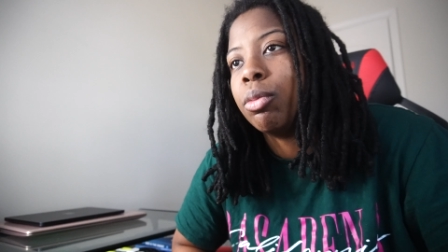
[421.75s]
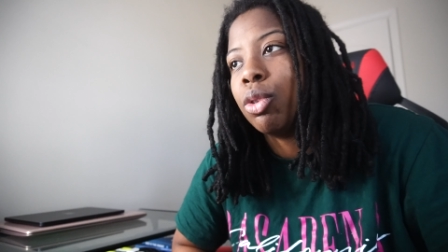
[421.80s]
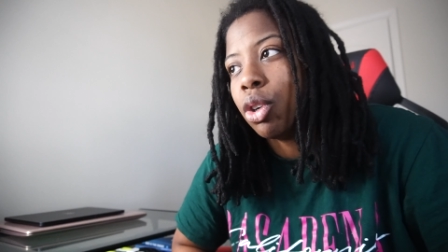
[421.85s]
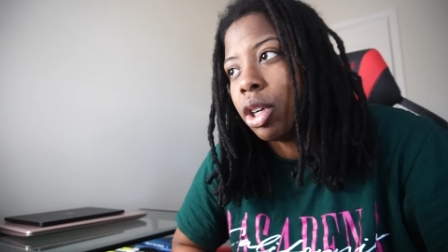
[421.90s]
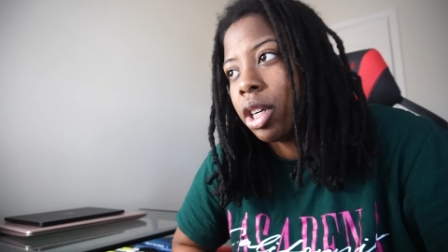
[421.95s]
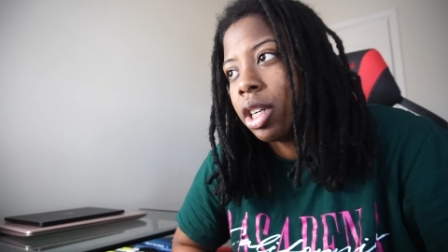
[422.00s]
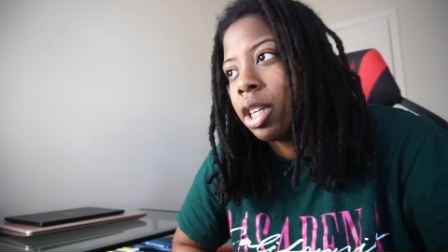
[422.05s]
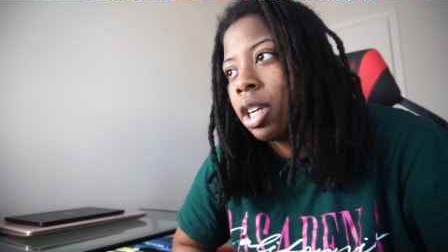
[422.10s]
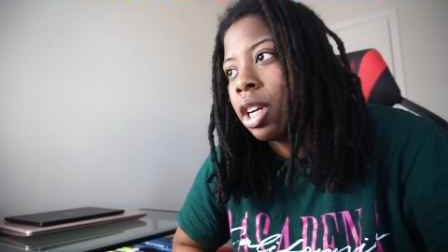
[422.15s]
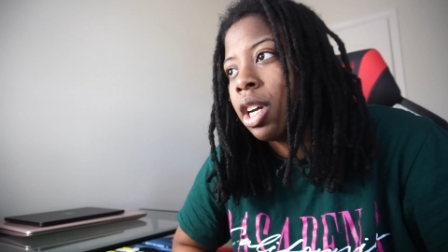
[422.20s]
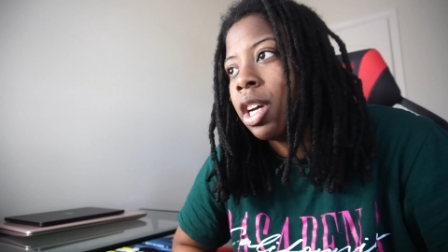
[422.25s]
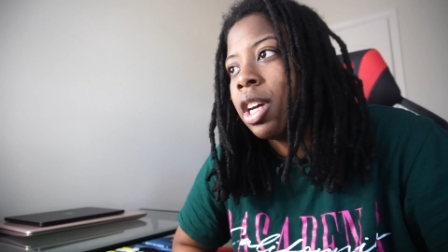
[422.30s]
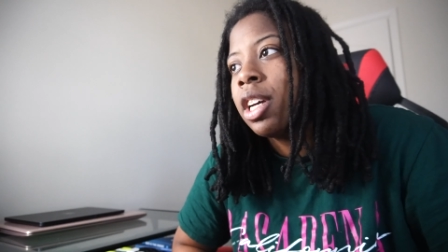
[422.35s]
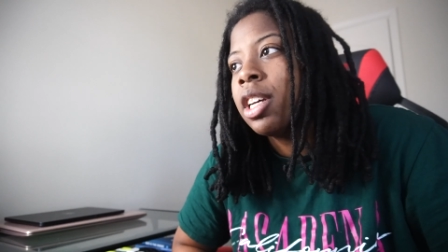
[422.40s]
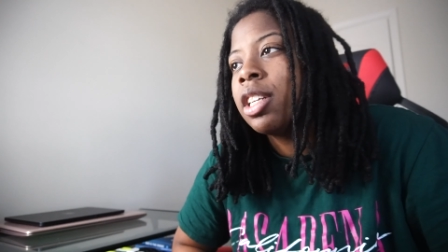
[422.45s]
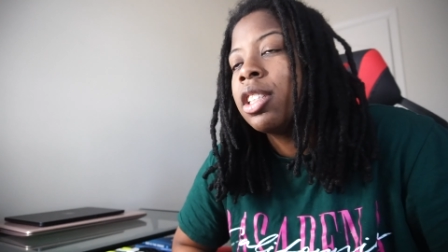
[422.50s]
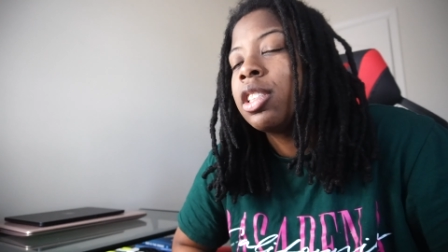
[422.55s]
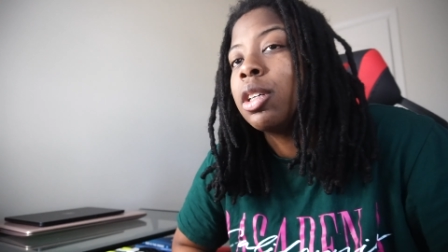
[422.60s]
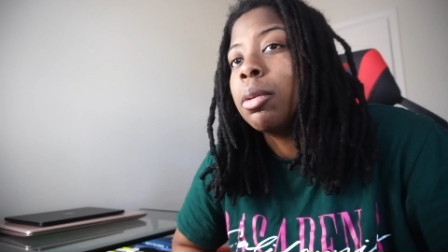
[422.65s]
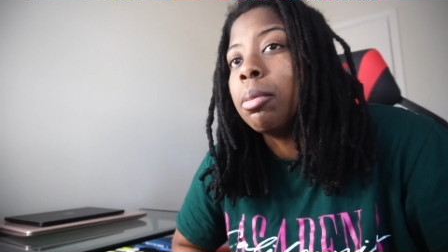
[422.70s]
Boy
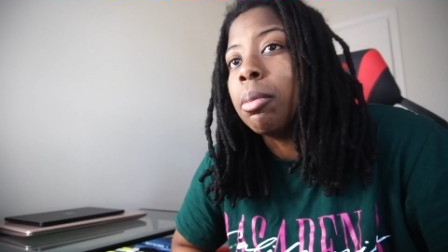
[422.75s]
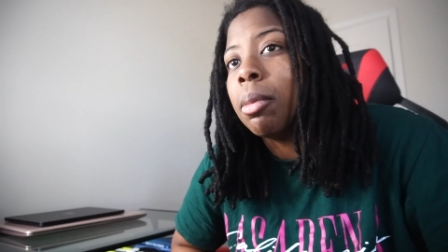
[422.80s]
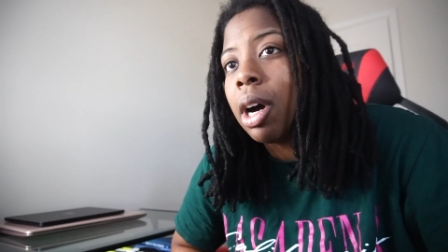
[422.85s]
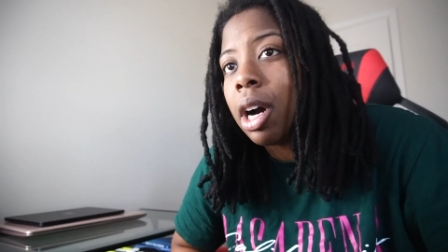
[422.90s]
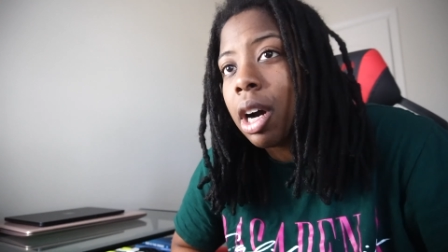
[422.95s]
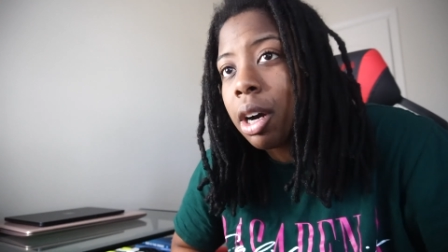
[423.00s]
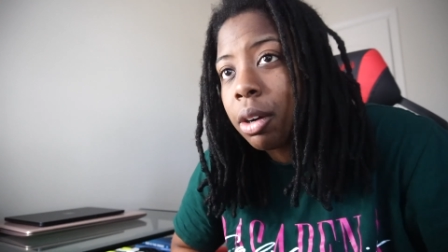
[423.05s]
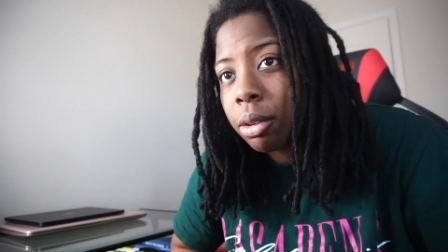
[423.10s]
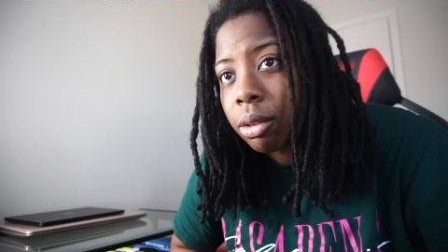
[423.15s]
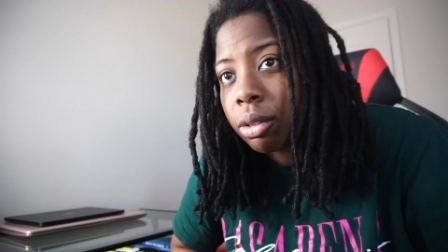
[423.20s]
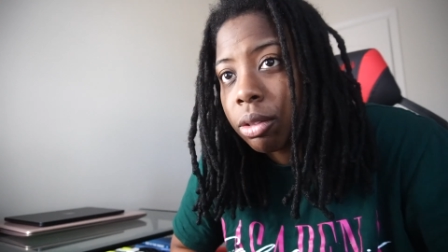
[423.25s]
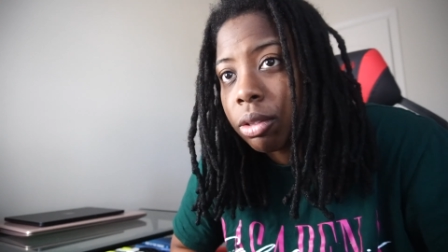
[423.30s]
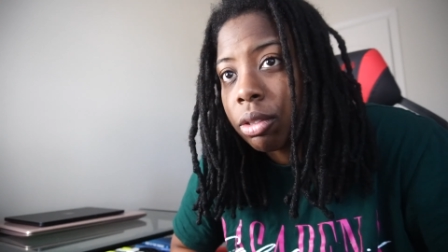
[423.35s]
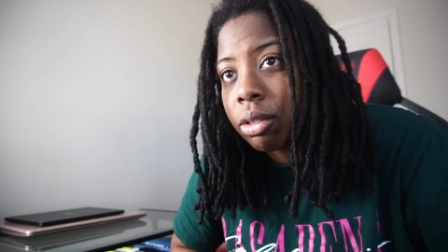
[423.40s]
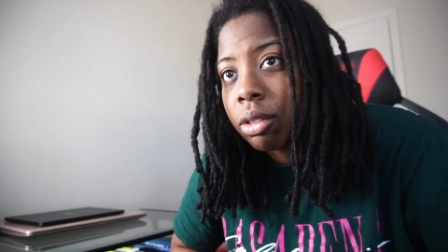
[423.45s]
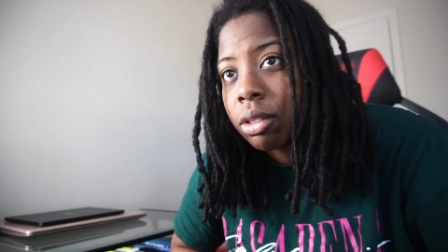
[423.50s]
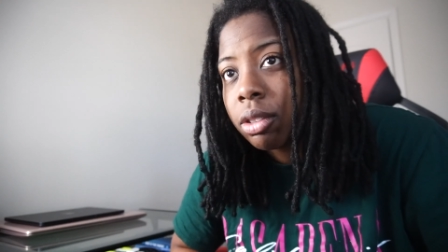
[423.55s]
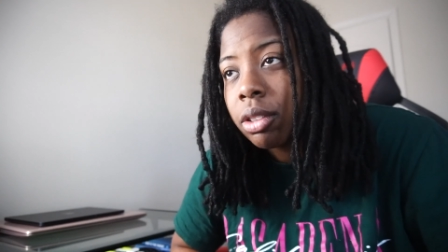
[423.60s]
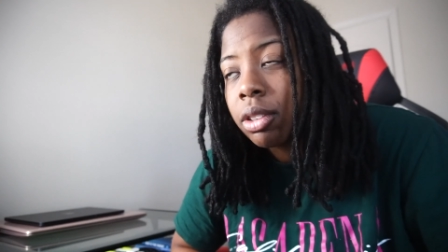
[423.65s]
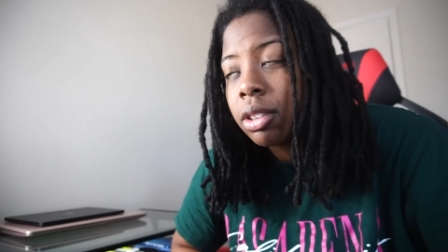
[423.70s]
tomorrow.
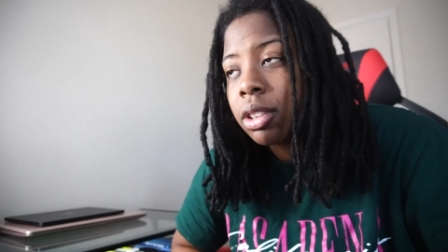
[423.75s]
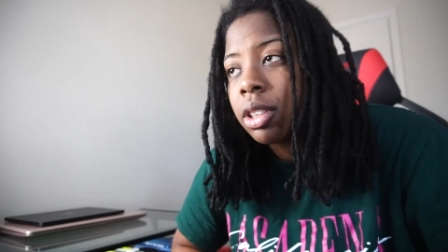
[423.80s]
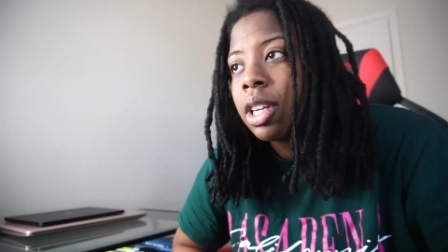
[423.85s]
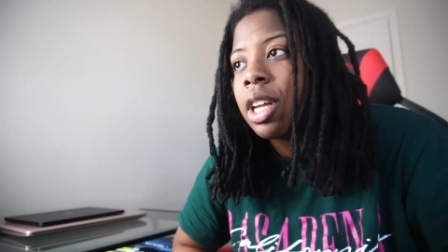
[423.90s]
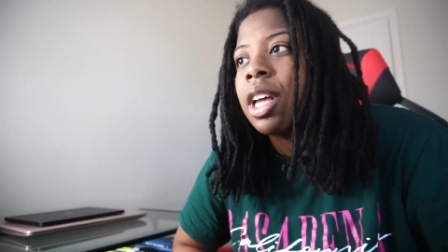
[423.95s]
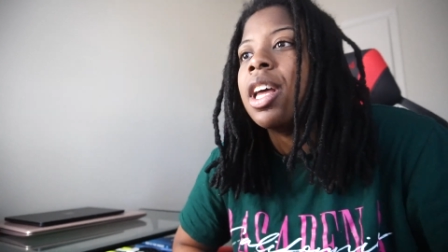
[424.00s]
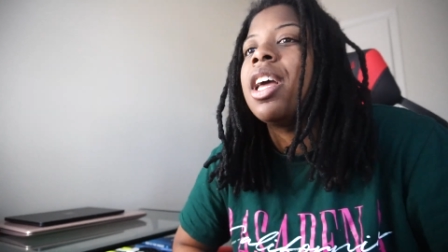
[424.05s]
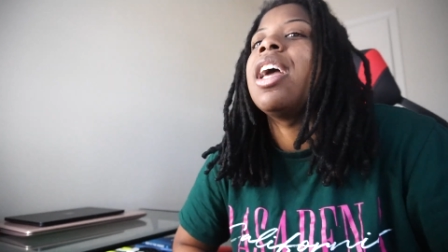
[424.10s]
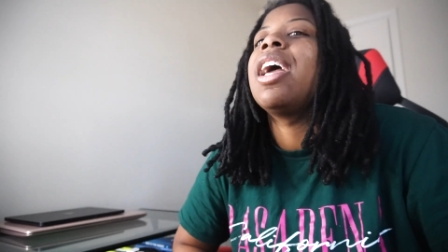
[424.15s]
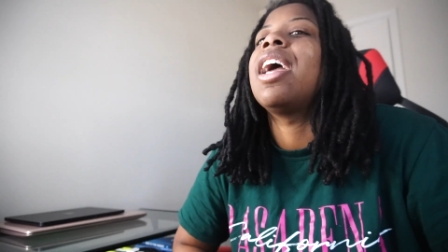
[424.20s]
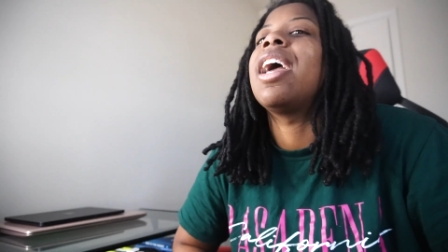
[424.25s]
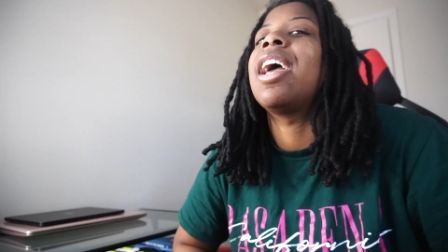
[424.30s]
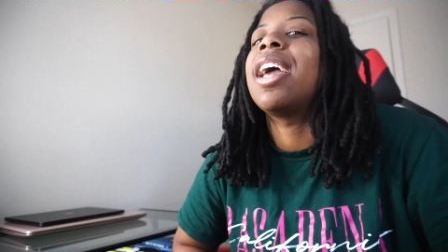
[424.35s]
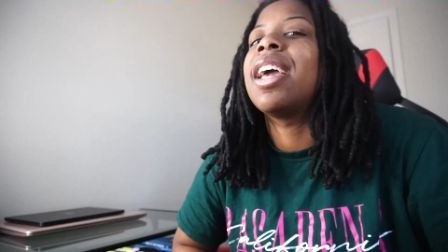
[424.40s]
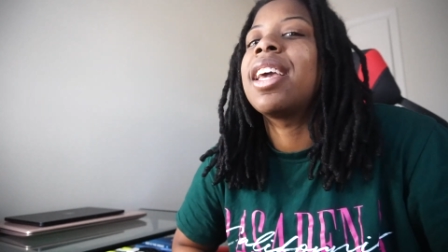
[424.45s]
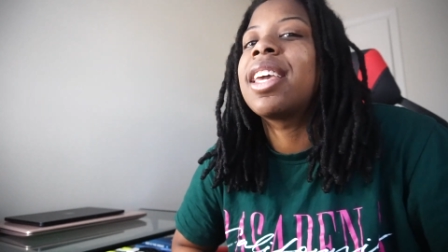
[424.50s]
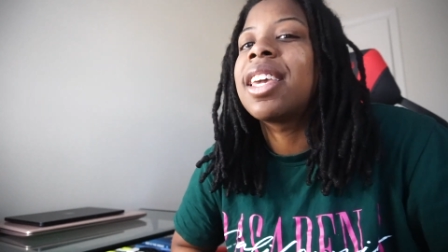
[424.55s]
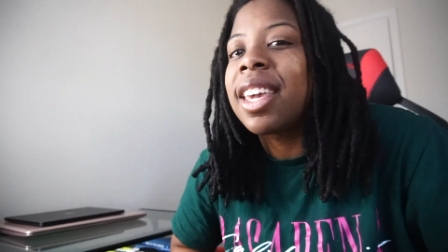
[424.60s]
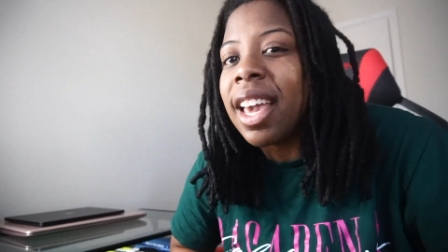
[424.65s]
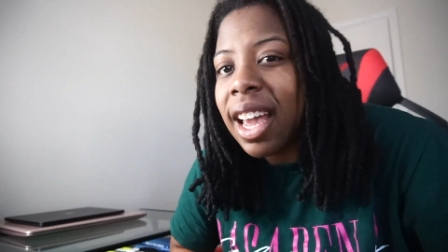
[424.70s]

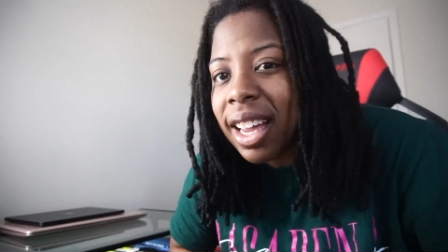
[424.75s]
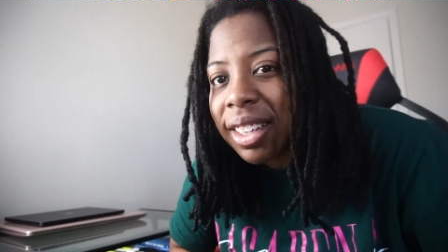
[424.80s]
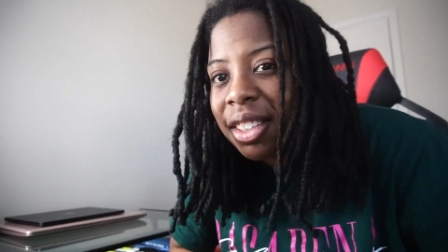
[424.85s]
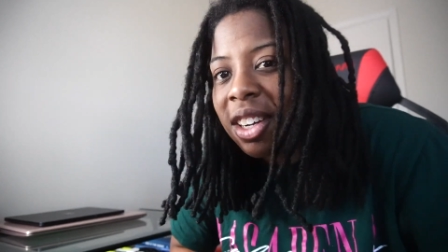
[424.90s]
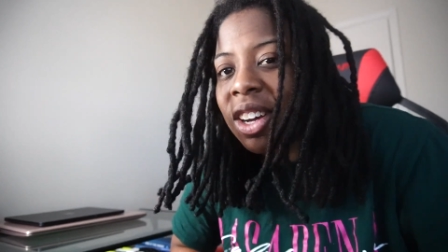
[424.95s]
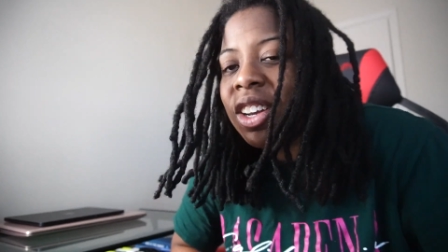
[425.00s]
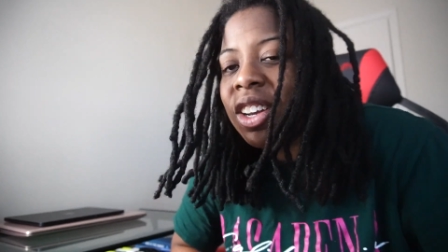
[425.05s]
And catch me